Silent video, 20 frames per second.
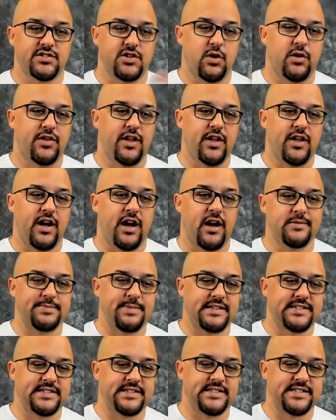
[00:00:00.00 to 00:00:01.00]
So on the
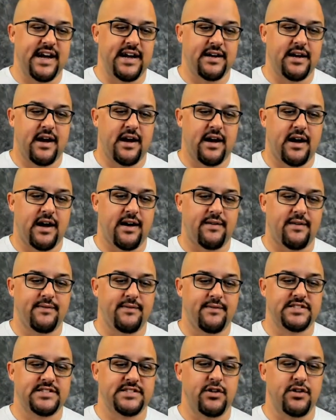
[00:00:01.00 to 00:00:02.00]
HubSpot side,
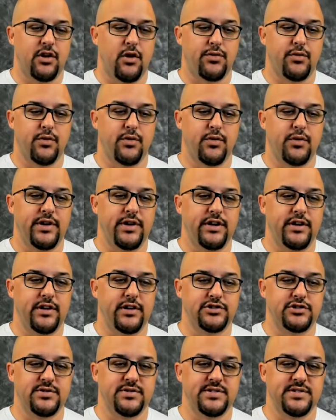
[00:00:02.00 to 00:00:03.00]
obviously you can go through and you can
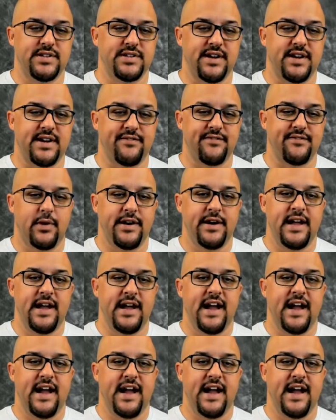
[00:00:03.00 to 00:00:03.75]
choose everyone.